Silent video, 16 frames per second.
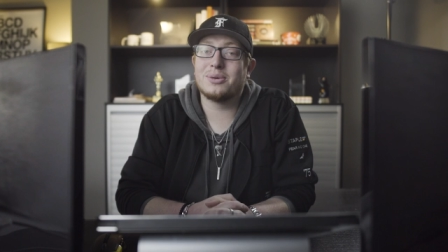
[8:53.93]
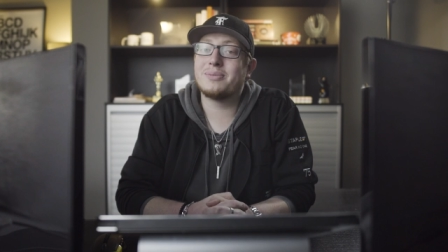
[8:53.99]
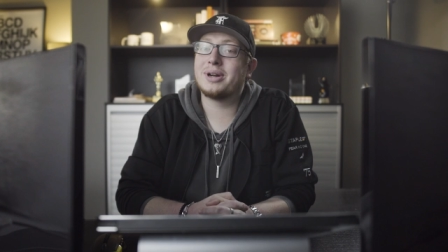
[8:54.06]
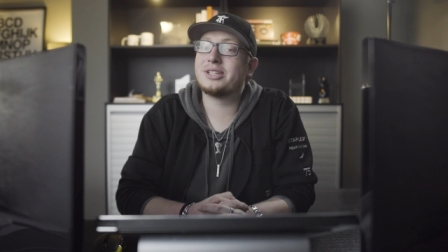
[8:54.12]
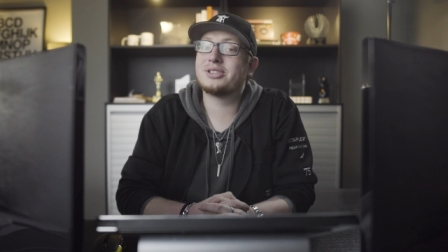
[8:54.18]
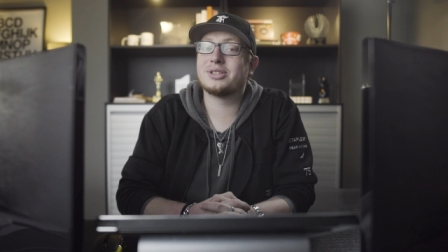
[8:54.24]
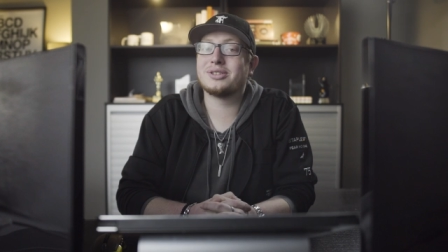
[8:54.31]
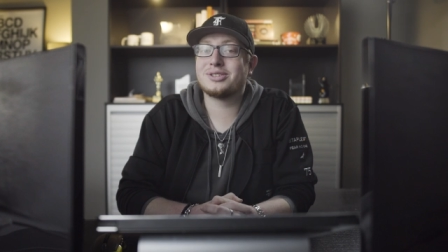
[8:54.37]
my
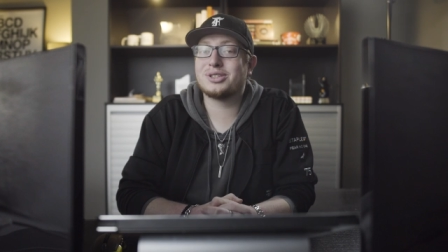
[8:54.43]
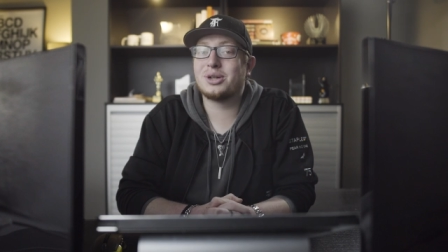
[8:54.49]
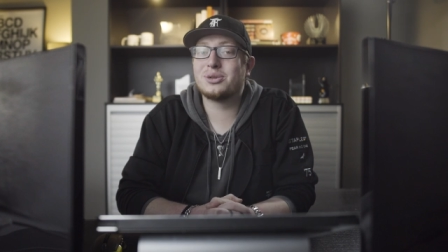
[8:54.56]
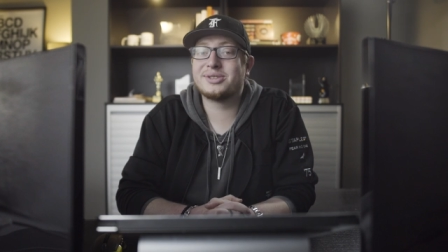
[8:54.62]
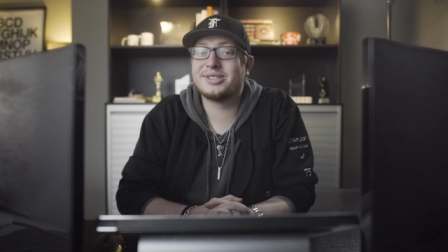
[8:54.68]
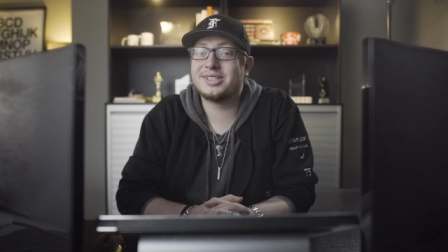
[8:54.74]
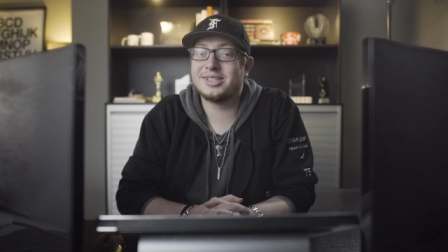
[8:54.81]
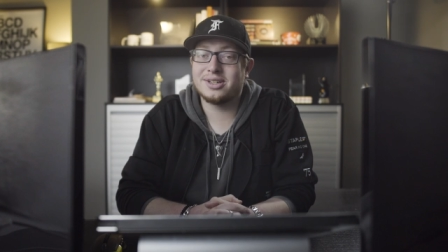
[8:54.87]
church
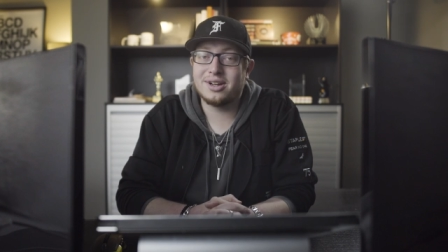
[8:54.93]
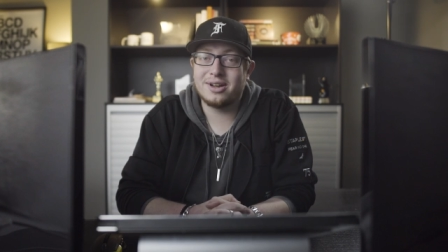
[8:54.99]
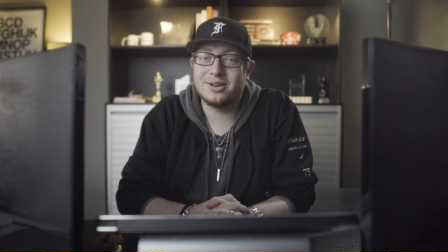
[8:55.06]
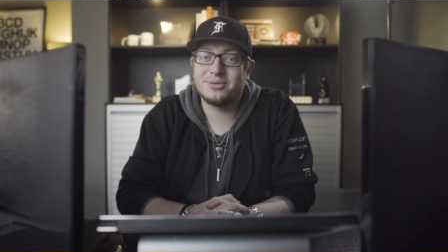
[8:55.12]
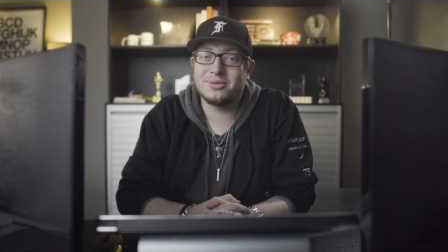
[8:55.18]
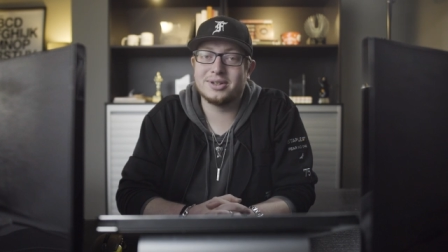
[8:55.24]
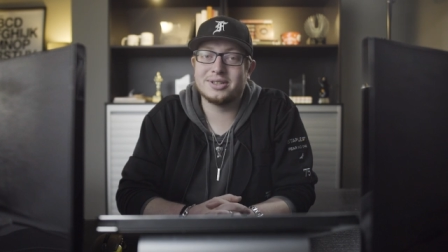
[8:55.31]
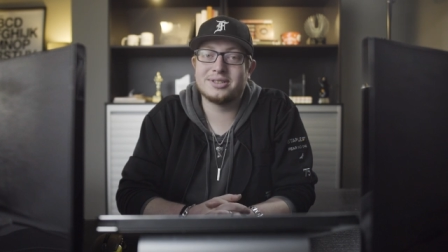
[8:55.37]
hosted a
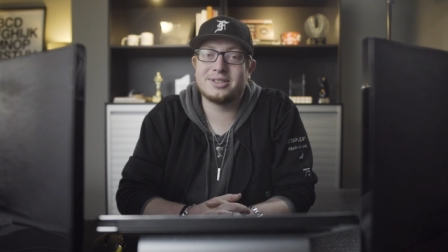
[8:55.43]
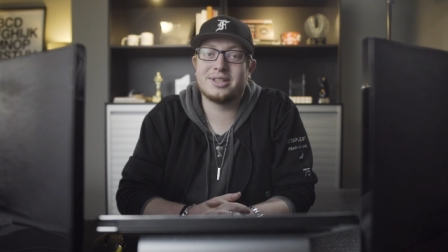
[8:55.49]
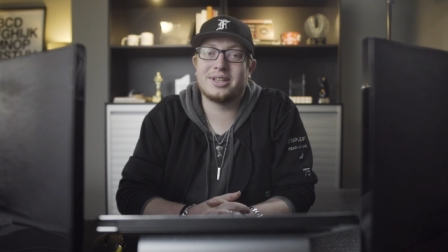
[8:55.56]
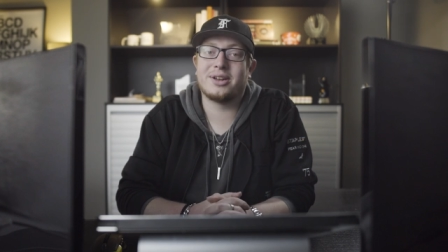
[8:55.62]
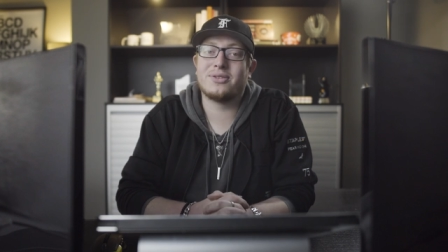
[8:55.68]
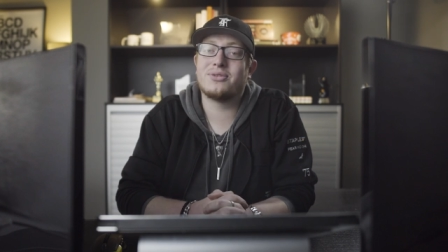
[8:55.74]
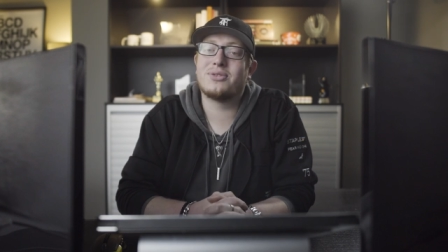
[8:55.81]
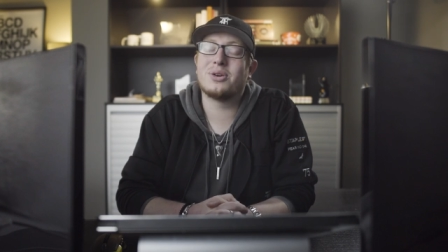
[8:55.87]
conference
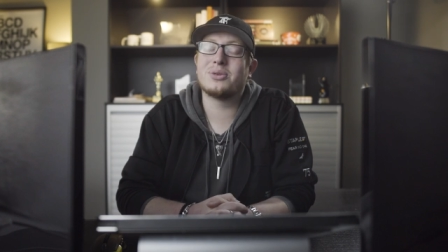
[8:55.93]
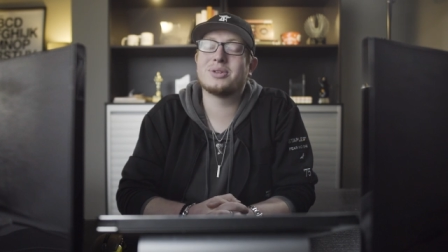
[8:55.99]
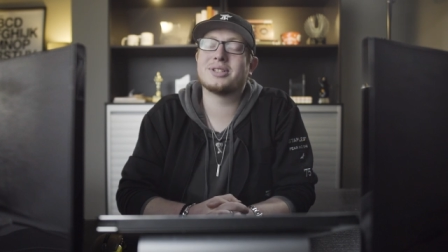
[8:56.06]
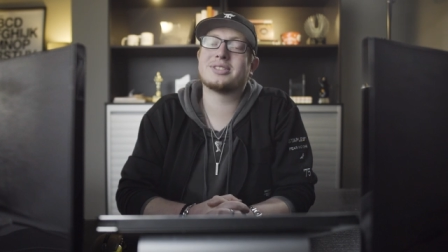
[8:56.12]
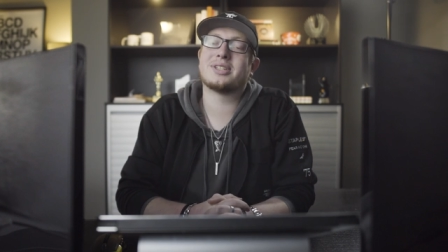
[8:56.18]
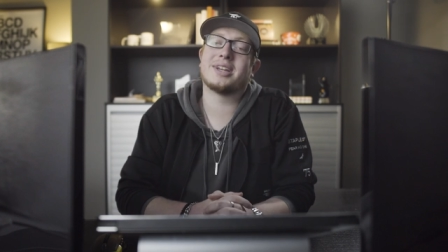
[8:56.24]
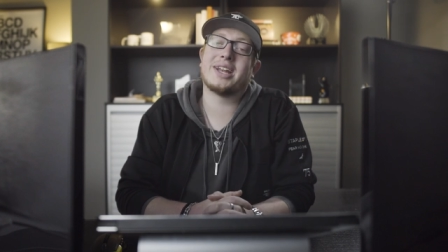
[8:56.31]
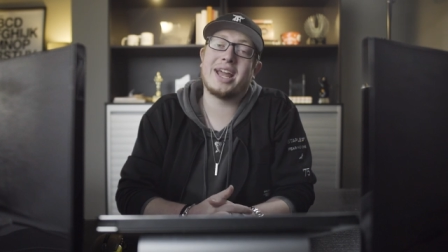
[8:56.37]
that
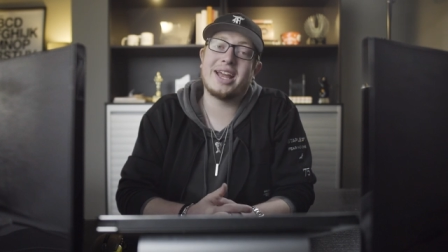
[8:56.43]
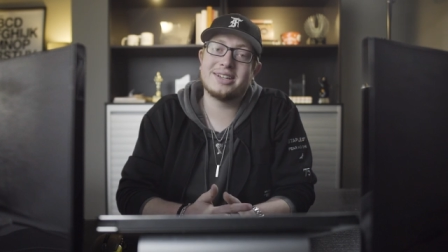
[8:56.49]
focused on